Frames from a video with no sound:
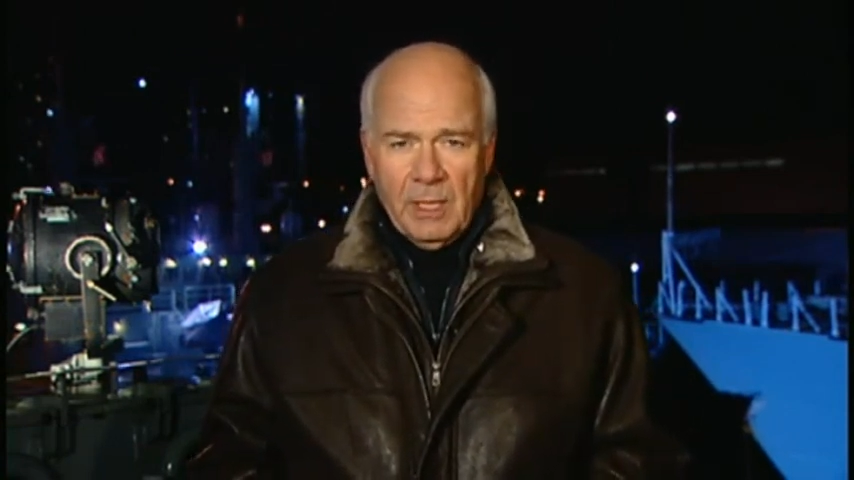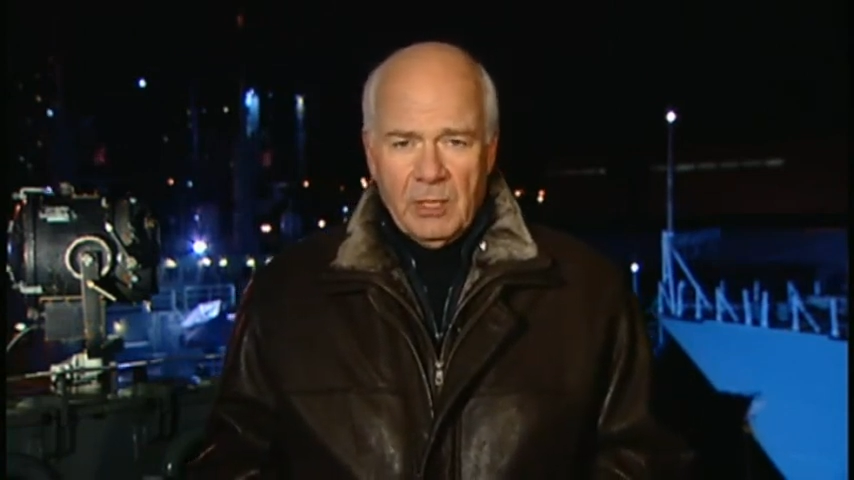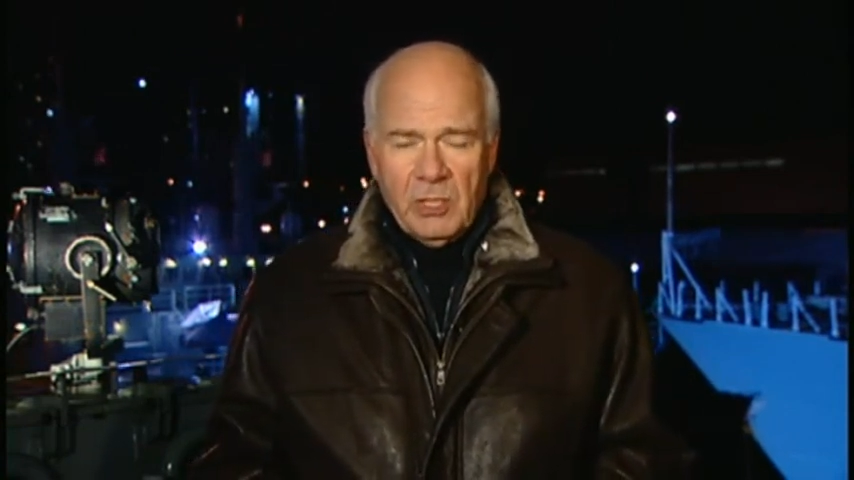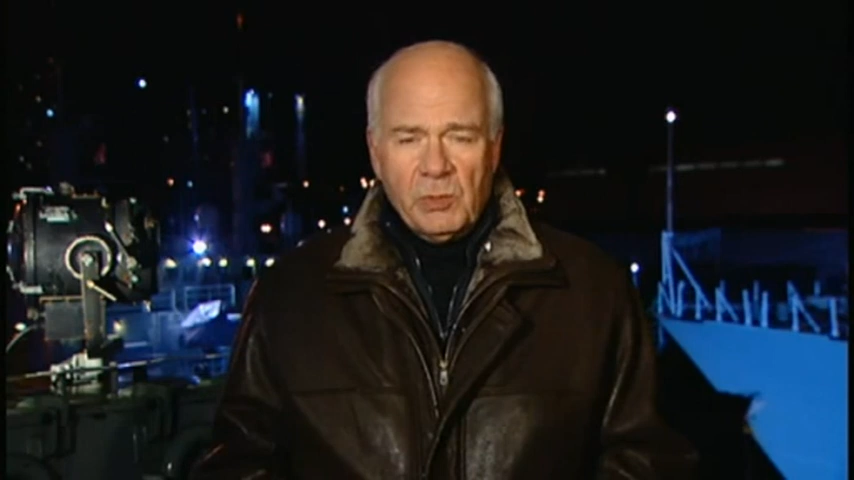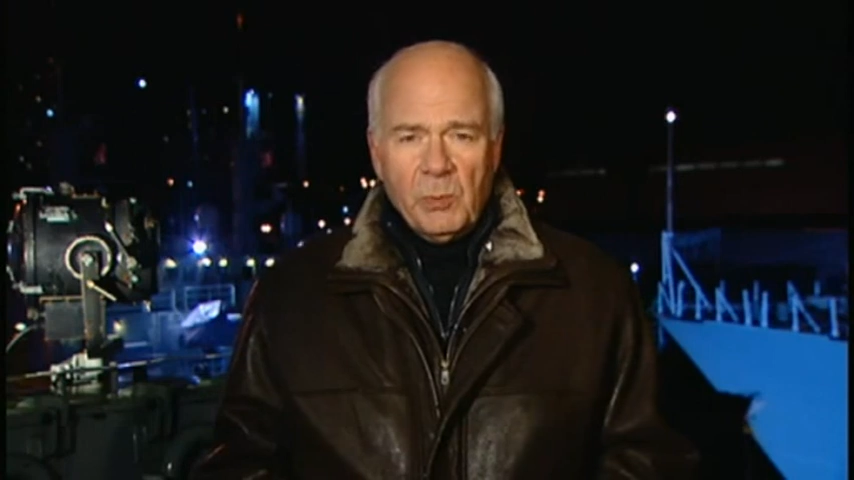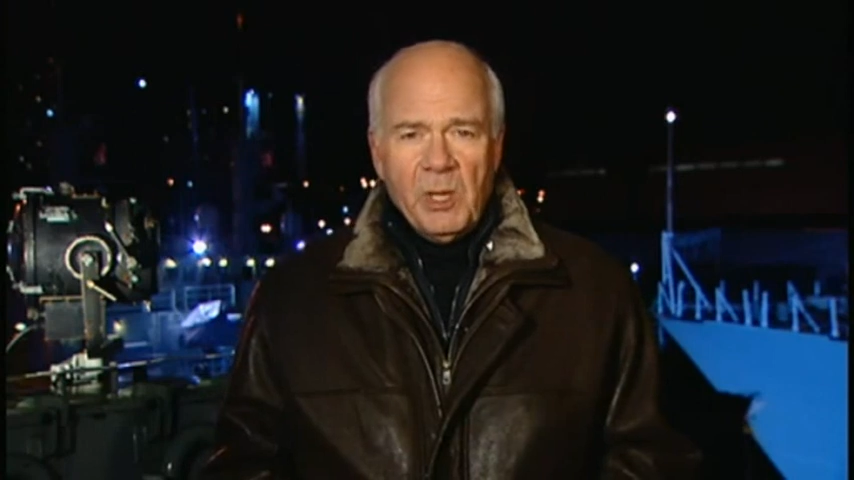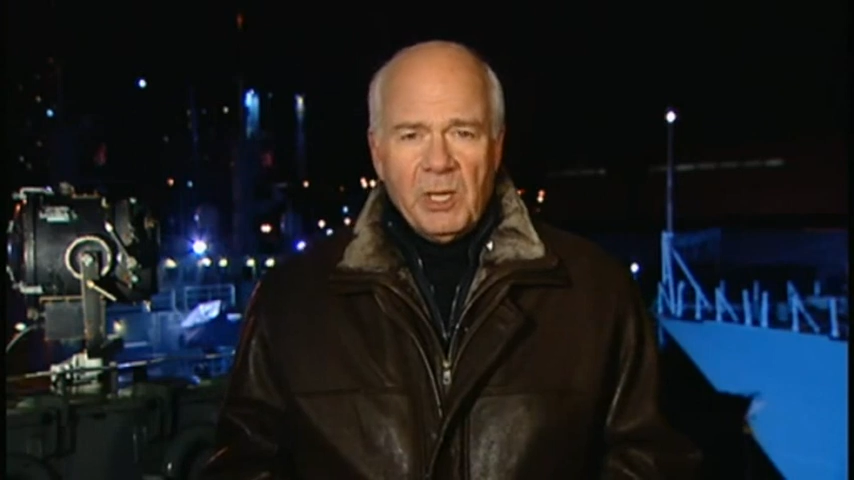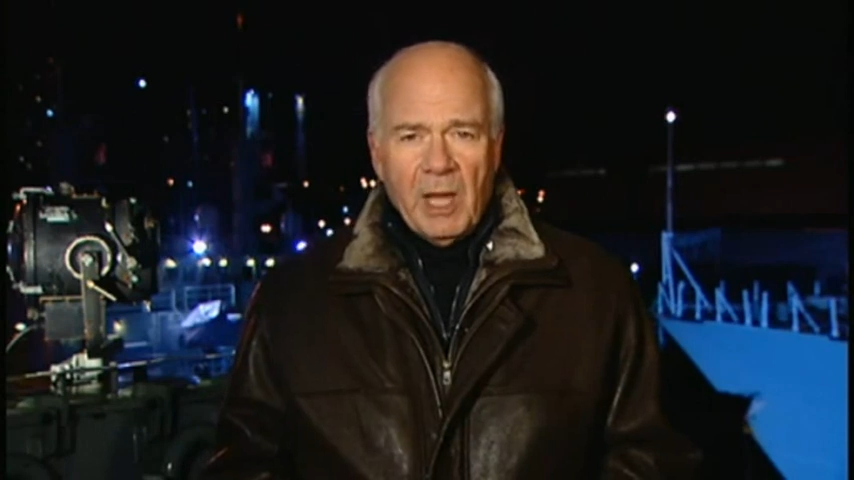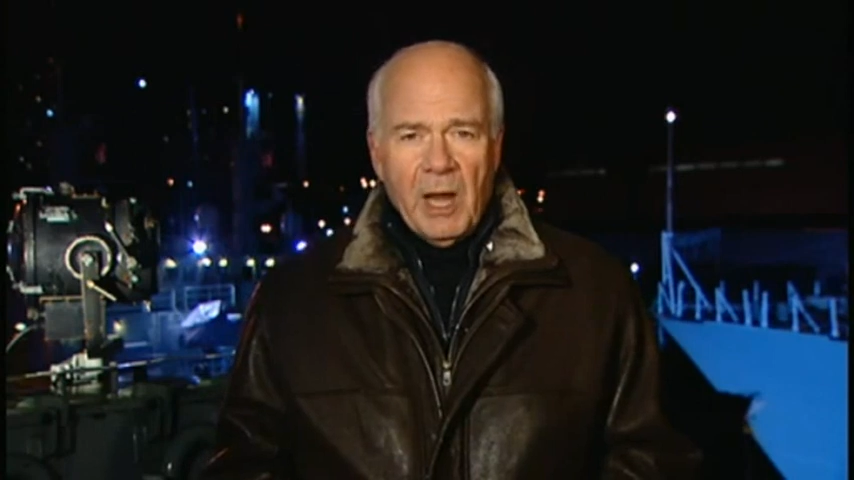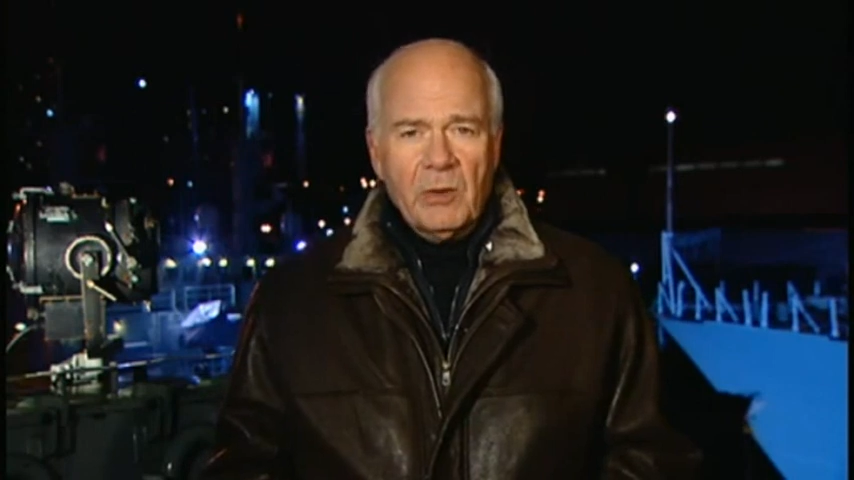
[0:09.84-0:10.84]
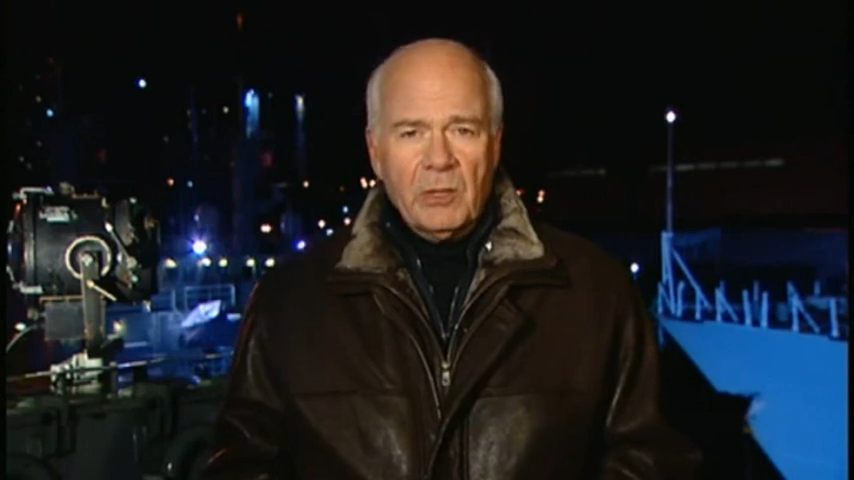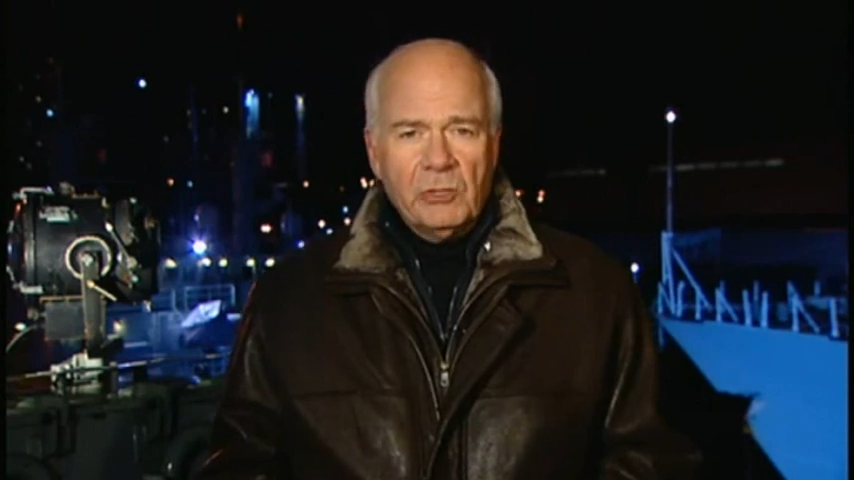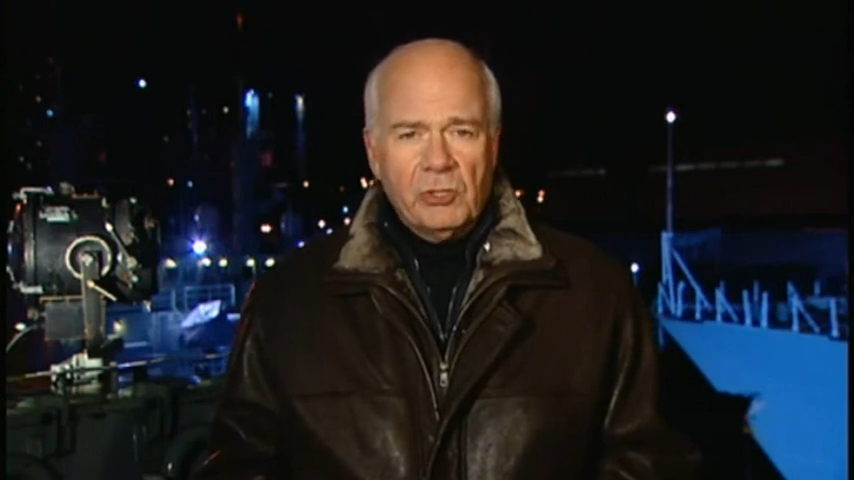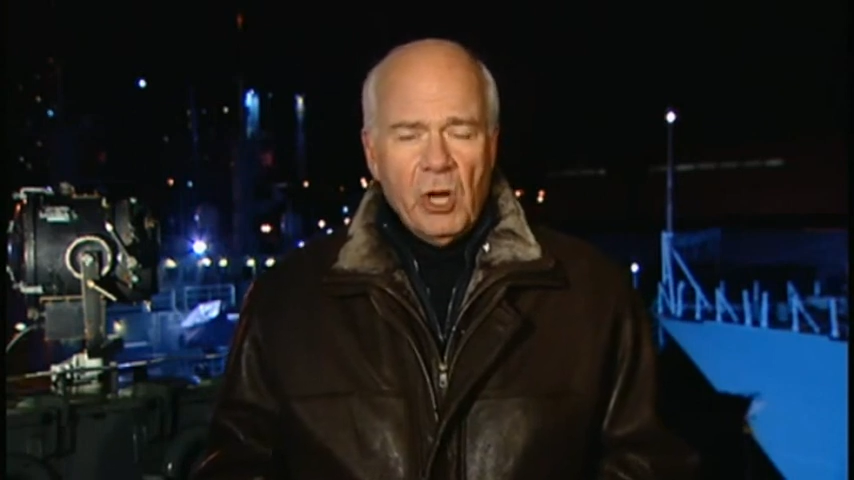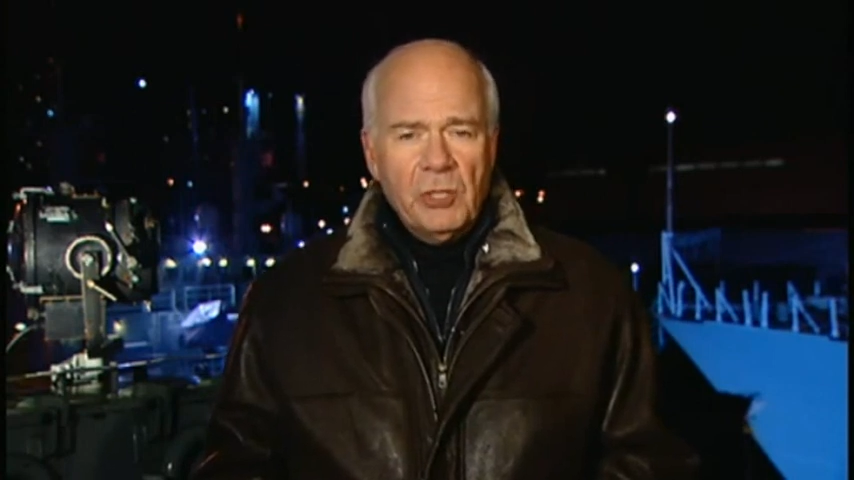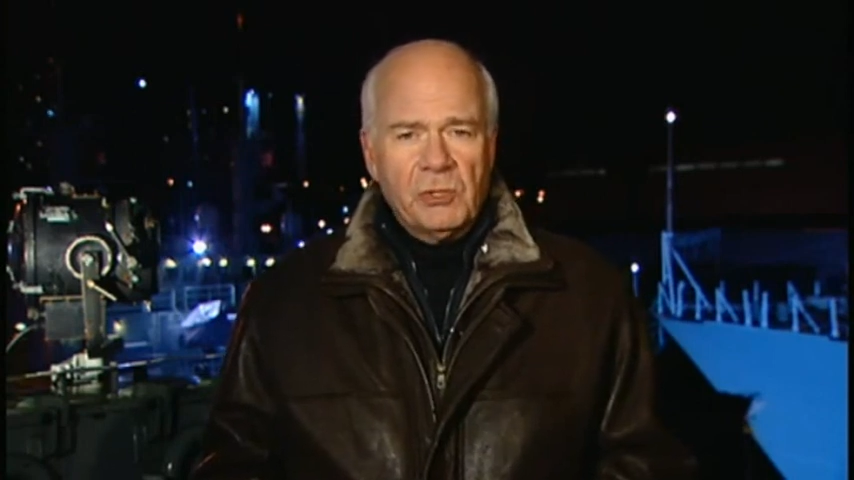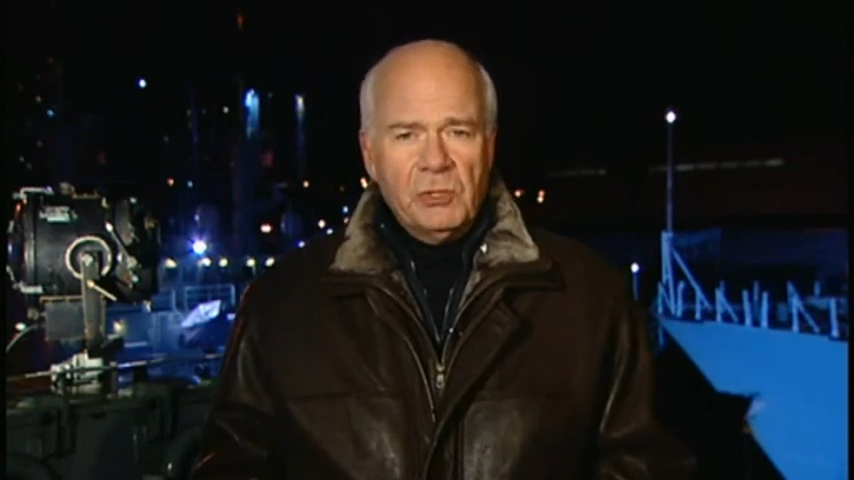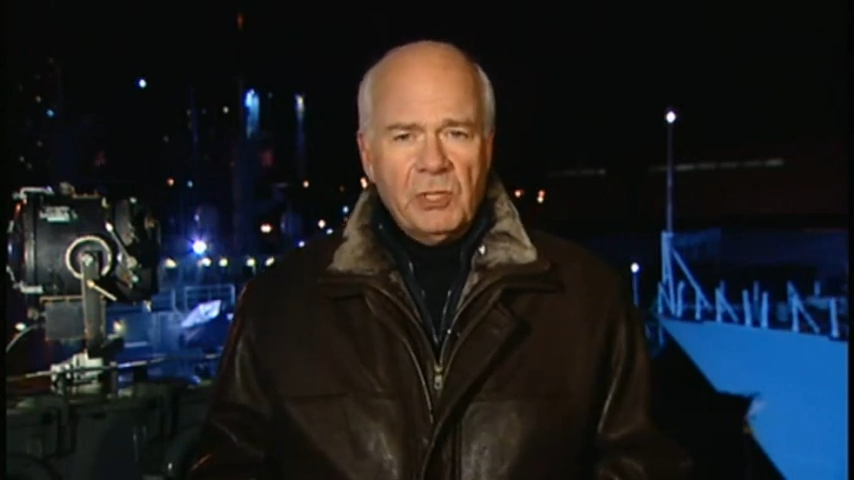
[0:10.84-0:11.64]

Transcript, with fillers: This week, Erica Johnson